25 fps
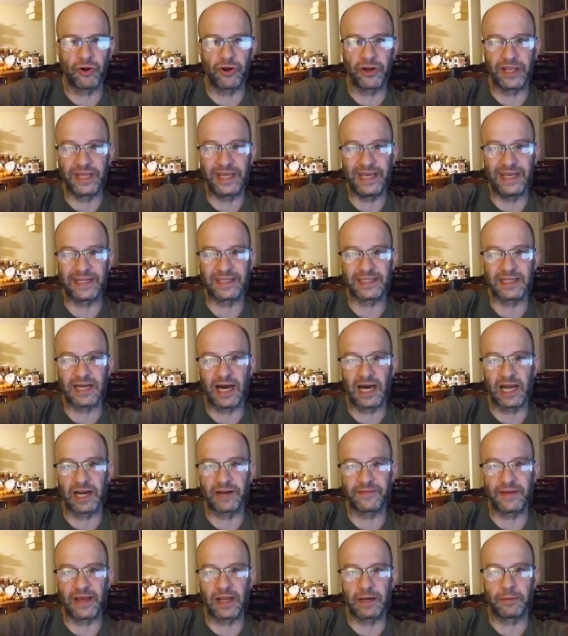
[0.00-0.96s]
to get out
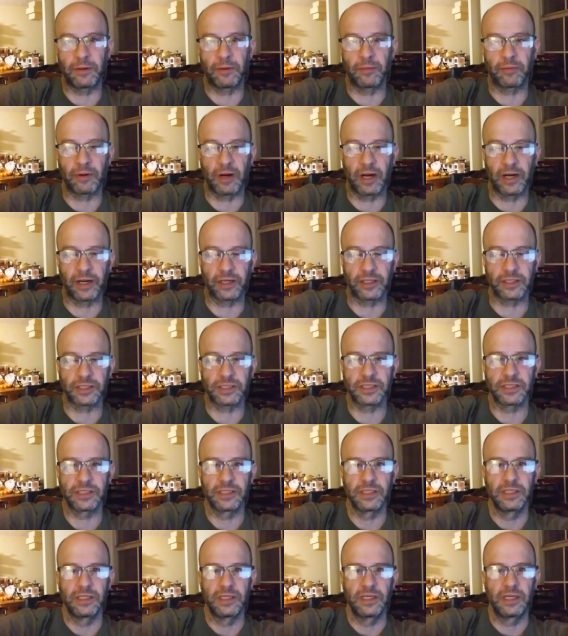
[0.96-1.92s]
of animal products.
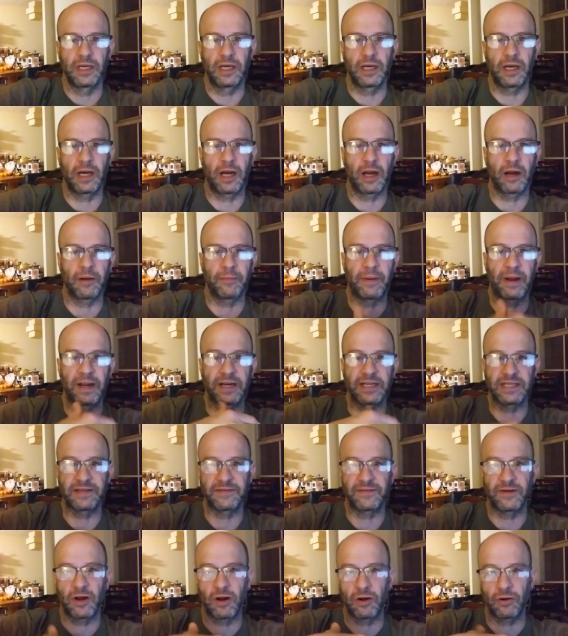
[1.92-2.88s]
Uh, our bodies
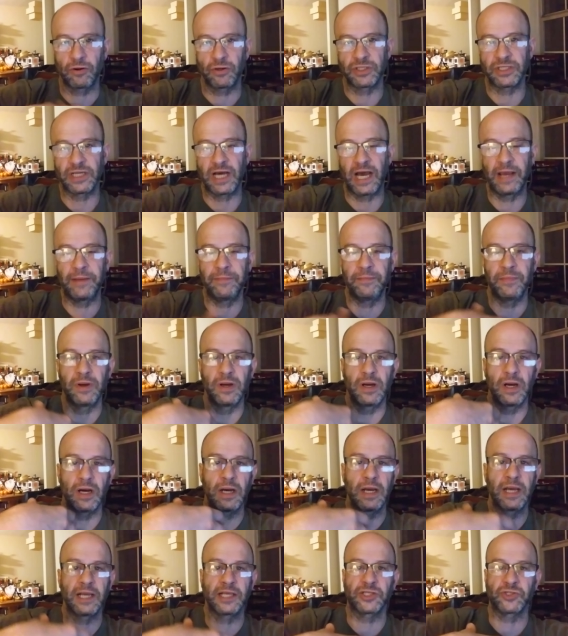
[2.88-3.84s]
have a harder time
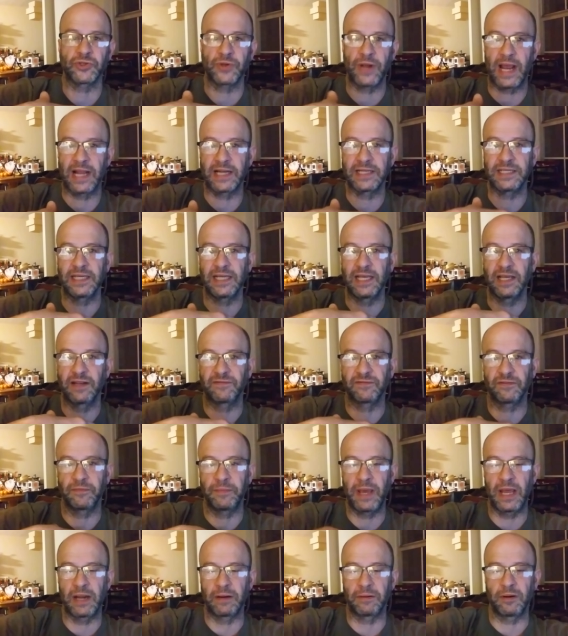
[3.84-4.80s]
extracting it
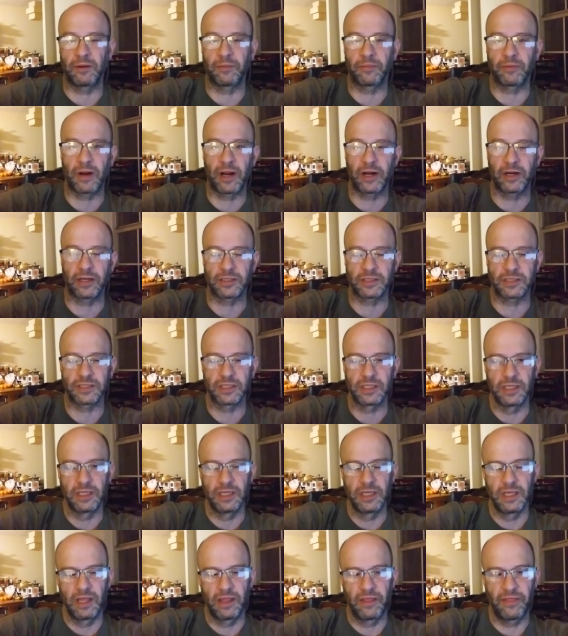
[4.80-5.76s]
from animal products
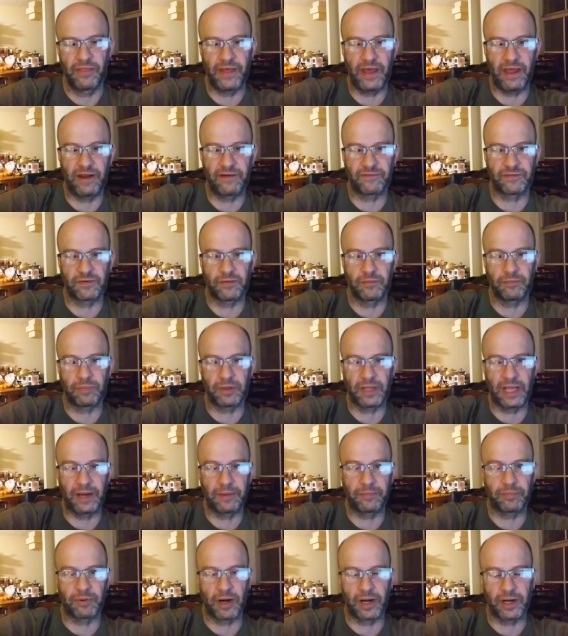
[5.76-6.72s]
than from
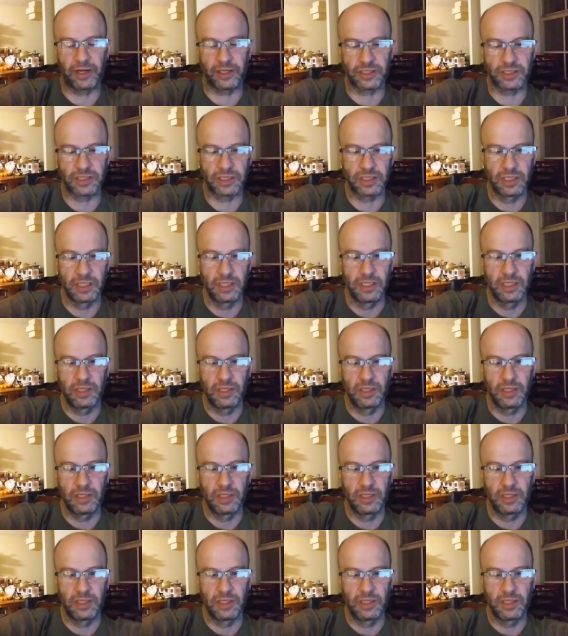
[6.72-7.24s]
plant products,